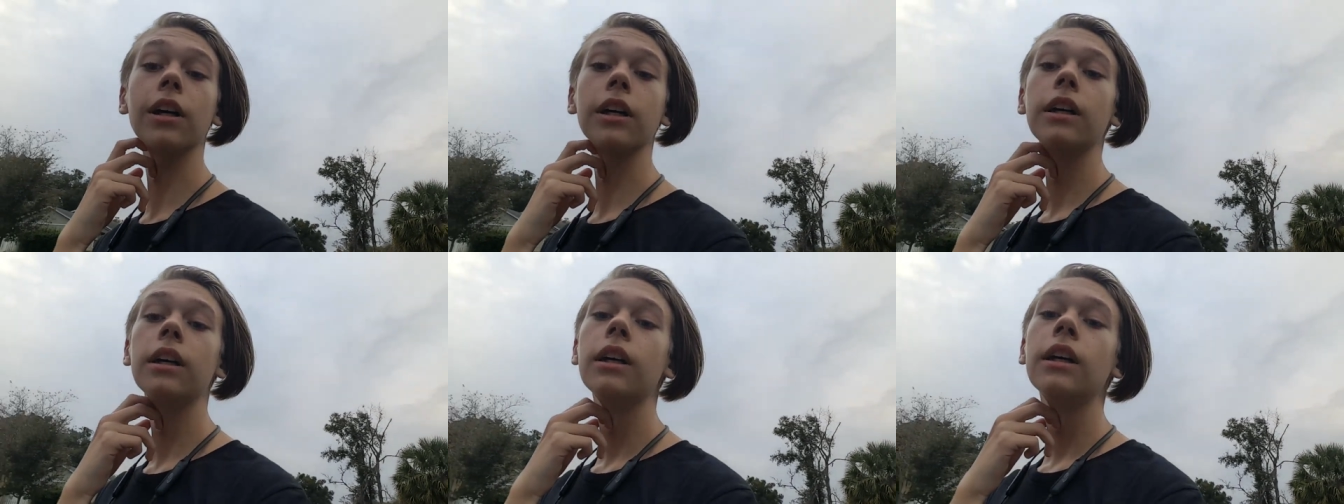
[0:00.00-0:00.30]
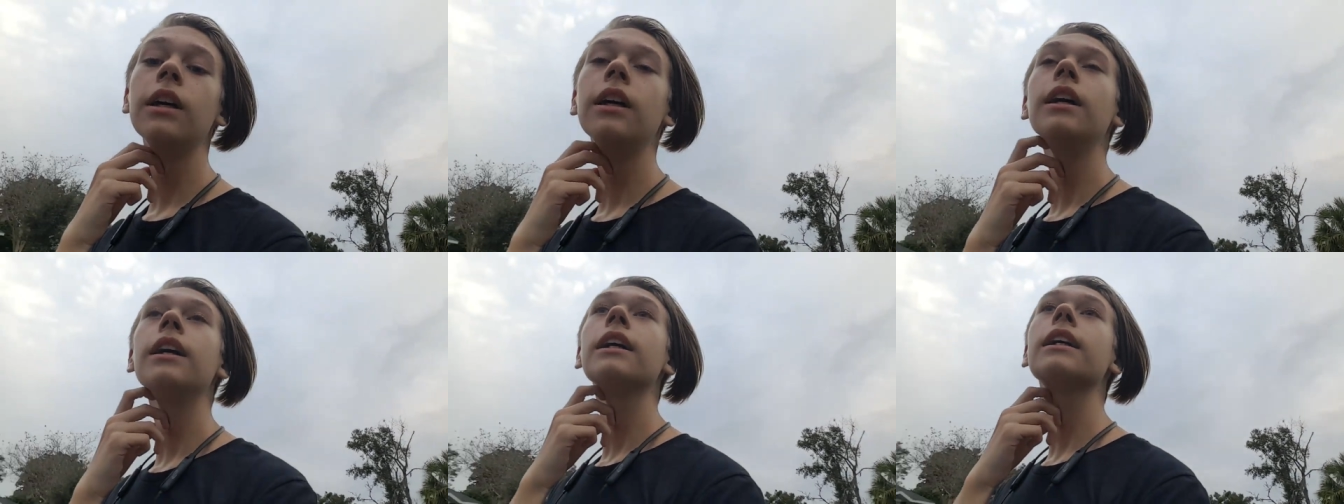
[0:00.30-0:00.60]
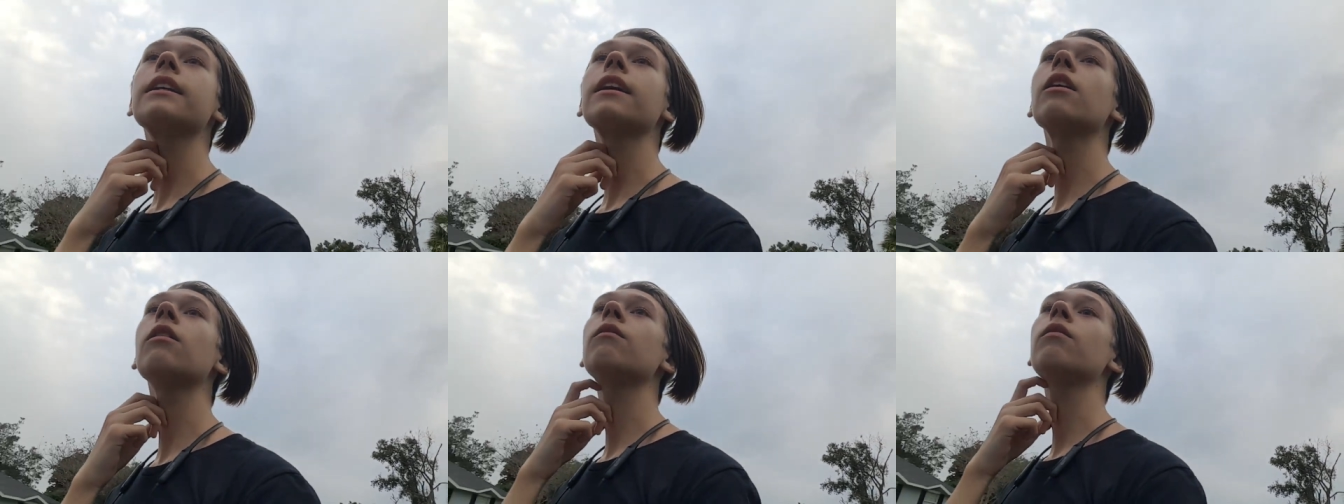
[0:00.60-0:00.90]
Because I don't
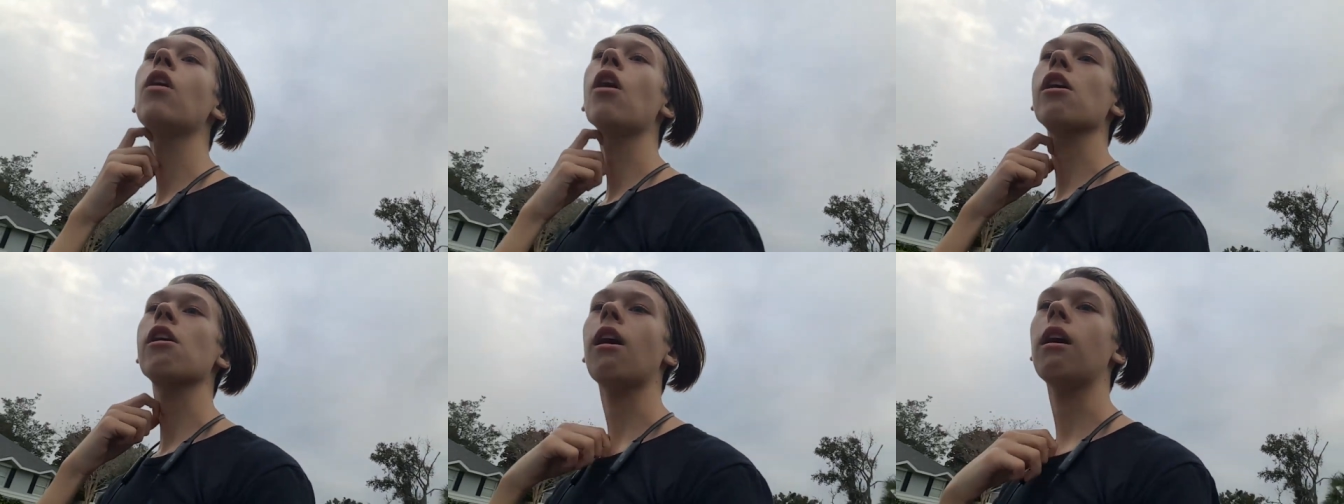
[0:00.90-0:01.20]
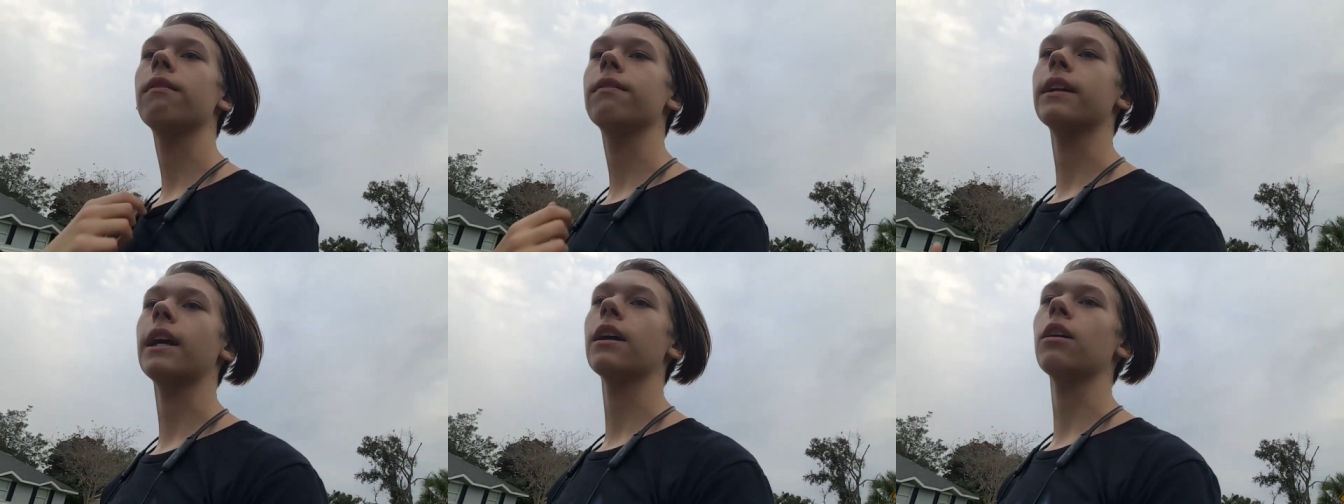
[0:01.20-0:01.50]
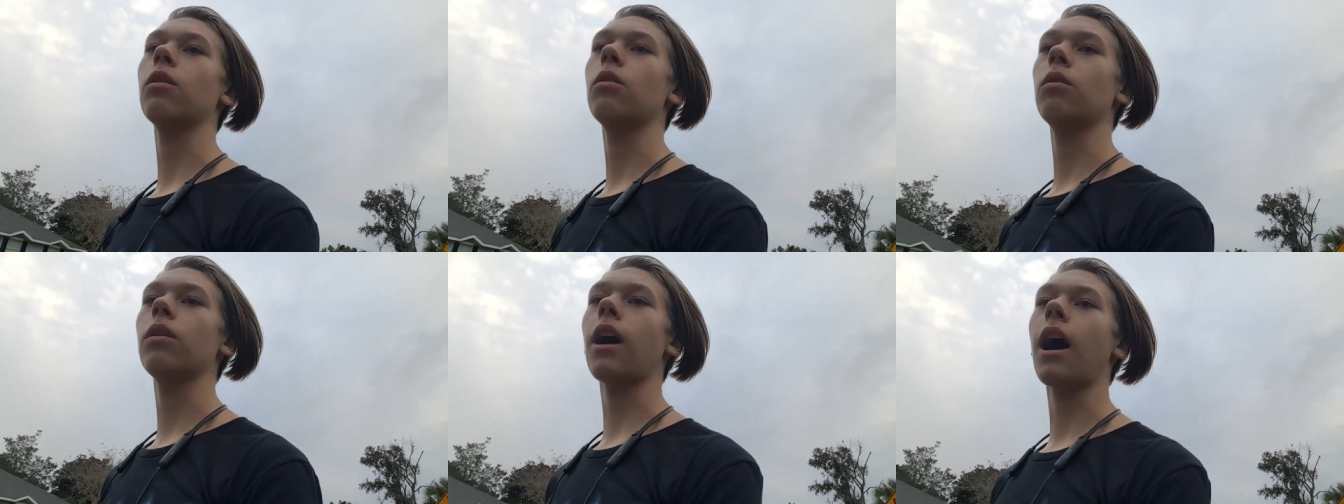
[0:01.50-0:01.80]
vlog often, I don't I
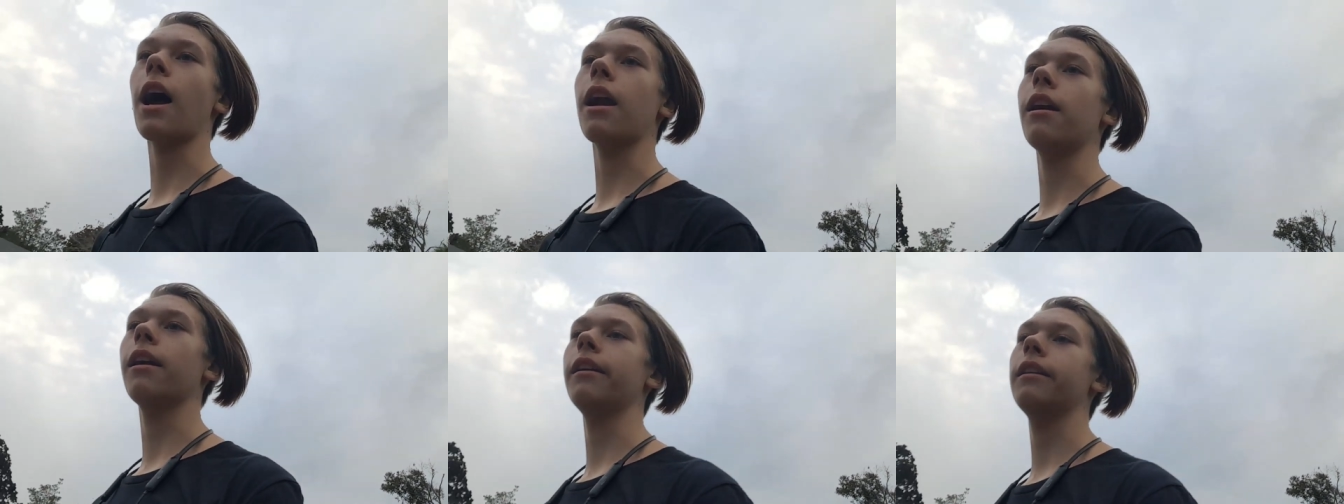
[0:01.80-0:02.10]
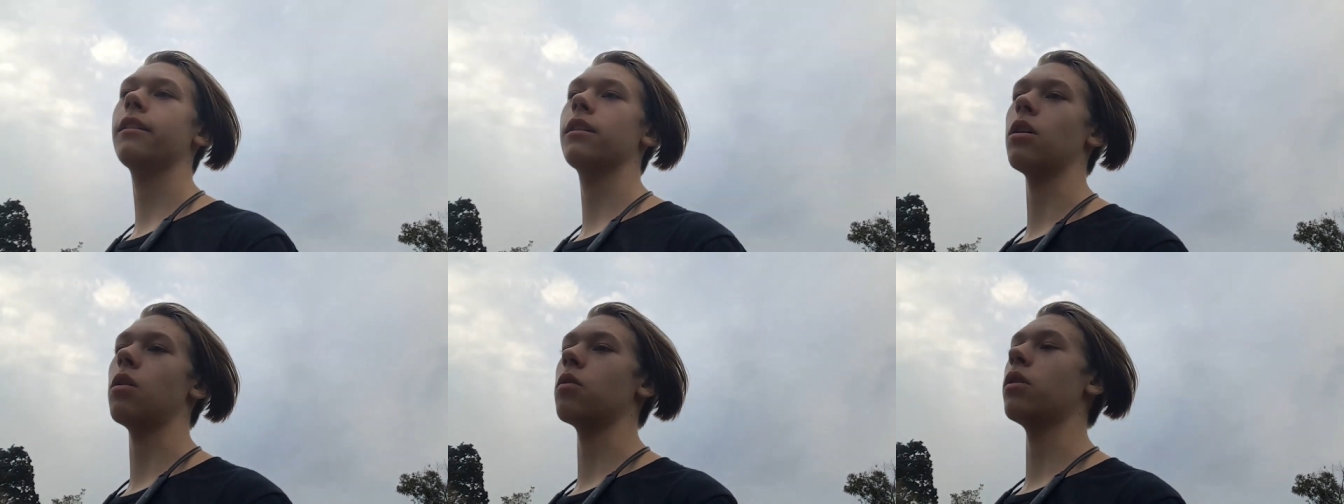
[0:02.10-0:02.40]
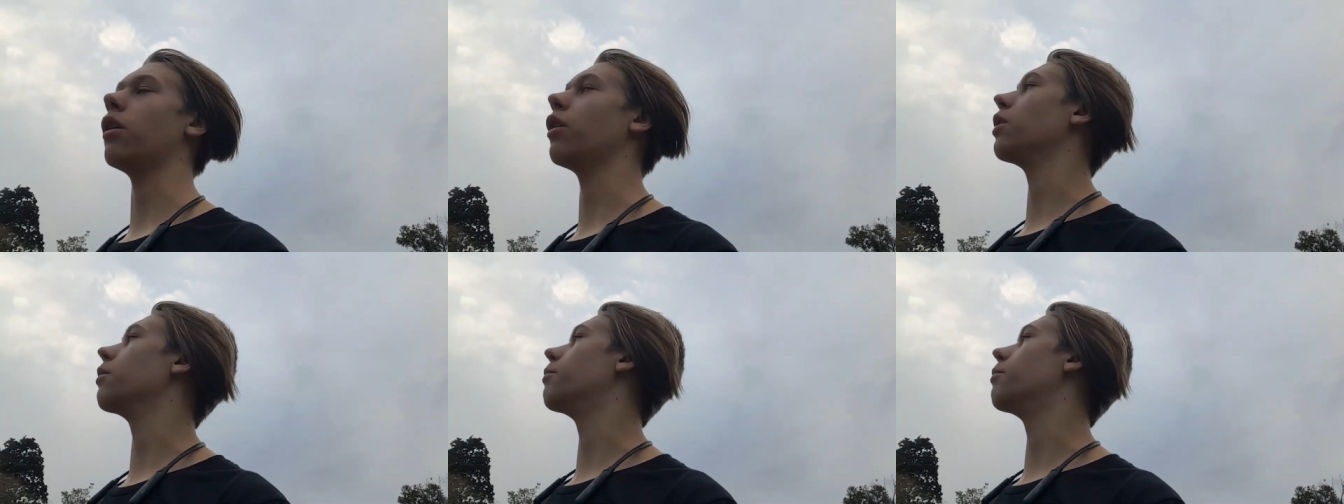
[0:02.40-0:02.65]
don't know the basis